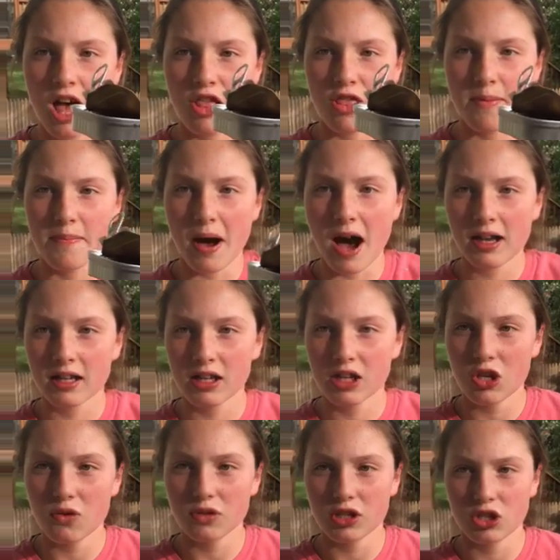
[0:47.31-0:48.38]
The Baka
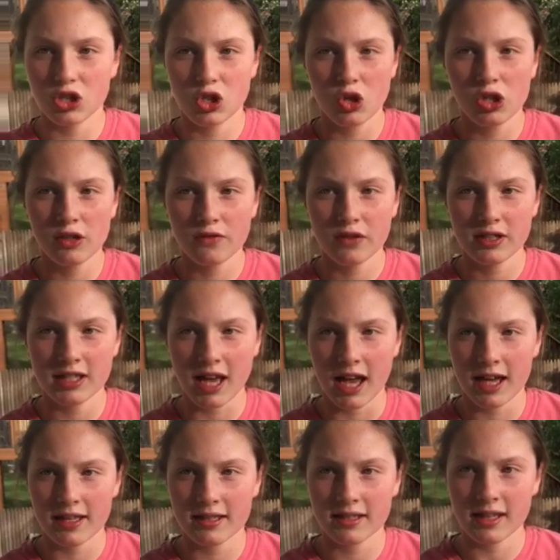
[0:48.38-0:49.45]
uses 2 different
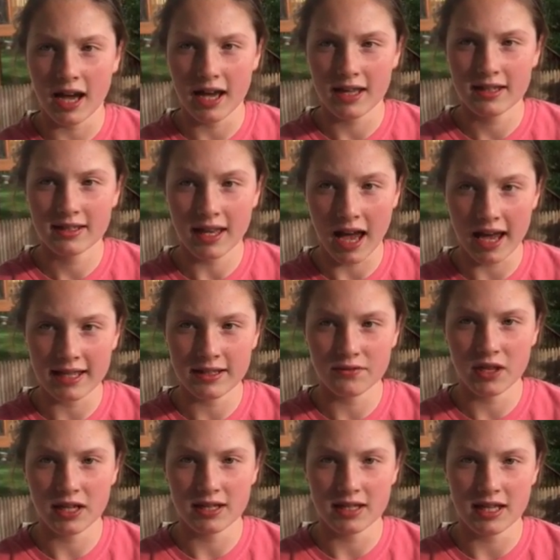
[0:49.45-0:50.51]
kinds of
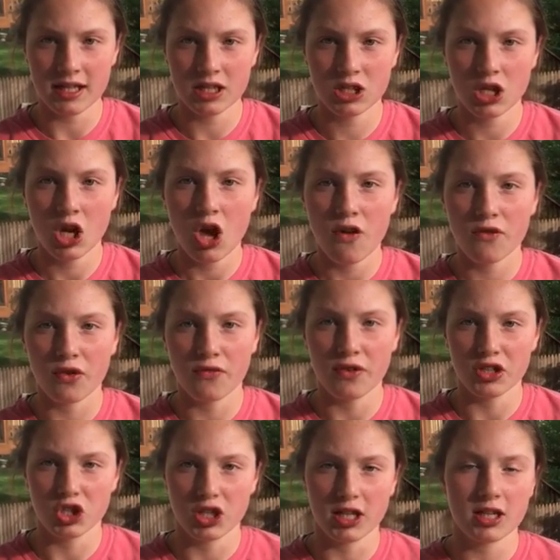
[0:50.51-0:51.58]
techniques for
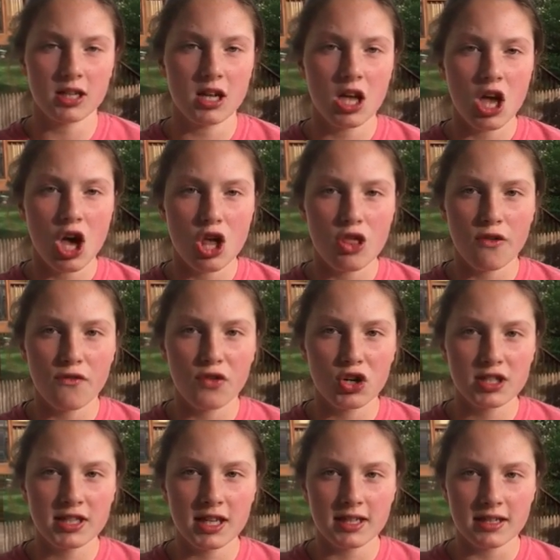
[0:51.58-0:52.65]
fishing. The
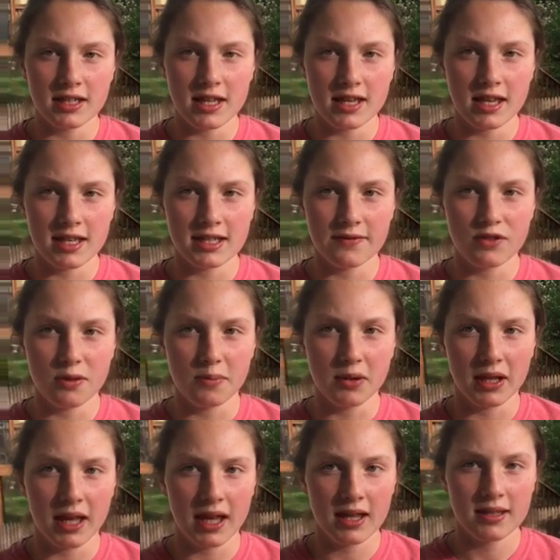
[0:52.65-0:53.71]
first technique is if the
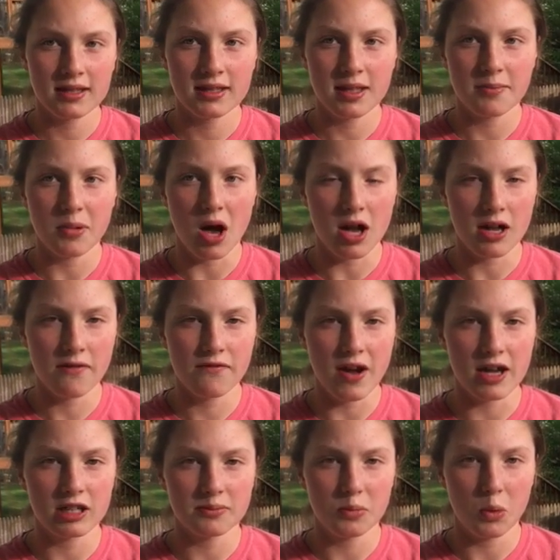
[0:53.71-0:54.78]
plants the Baka
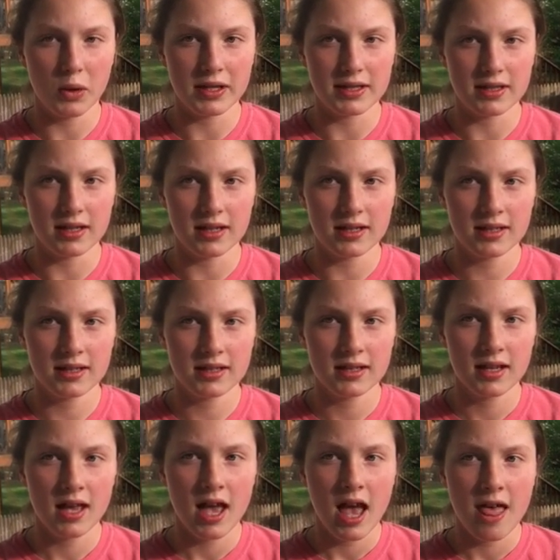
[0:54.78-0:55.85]
find are poisonous,
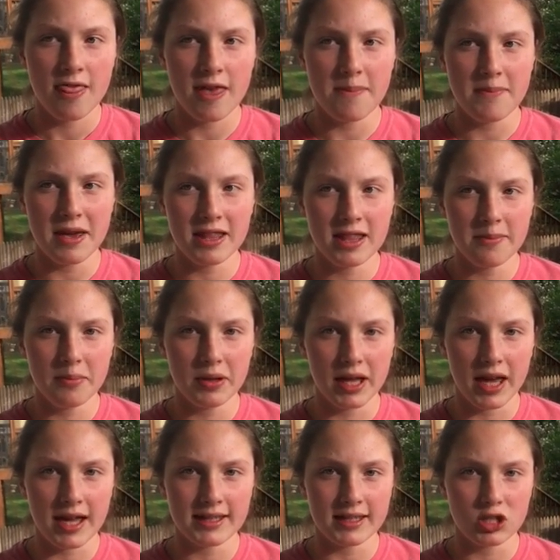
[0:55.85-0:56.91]
they beat the
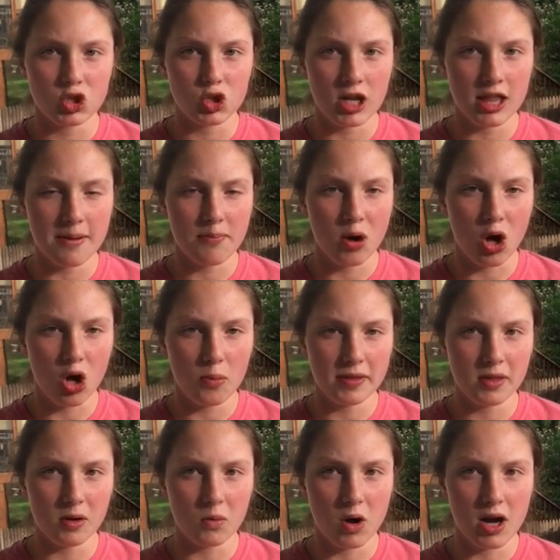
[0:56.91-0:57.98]
plants and drain the pulp in
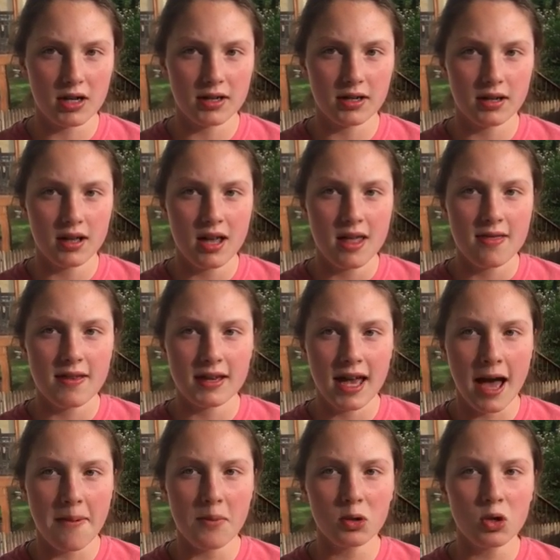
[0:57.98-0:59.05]
the water. The
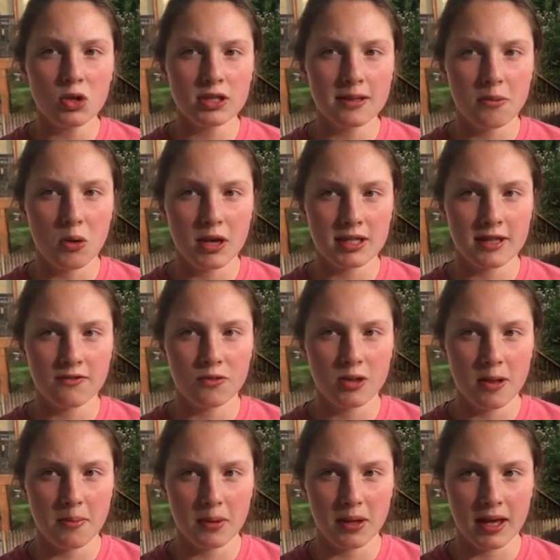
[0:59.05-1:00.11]
chemicals and poison from
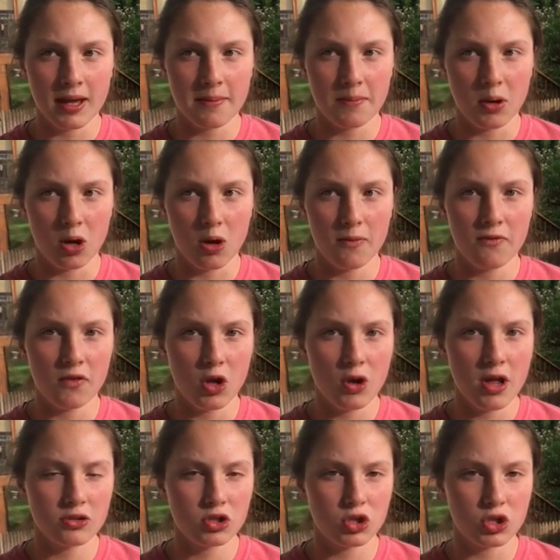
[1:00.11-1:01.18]
the plant pulp flow
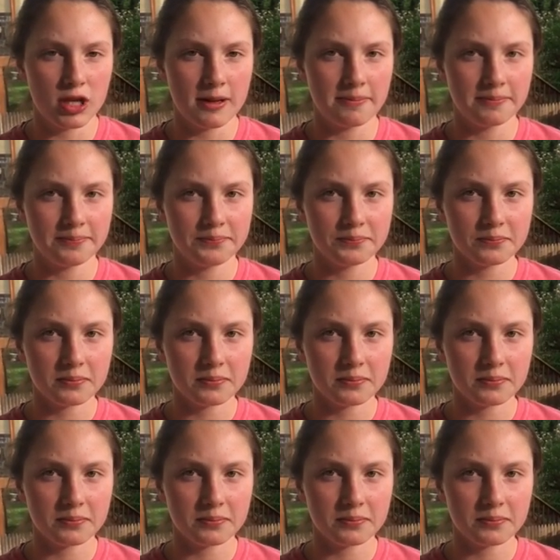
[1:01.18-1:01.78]
downstream.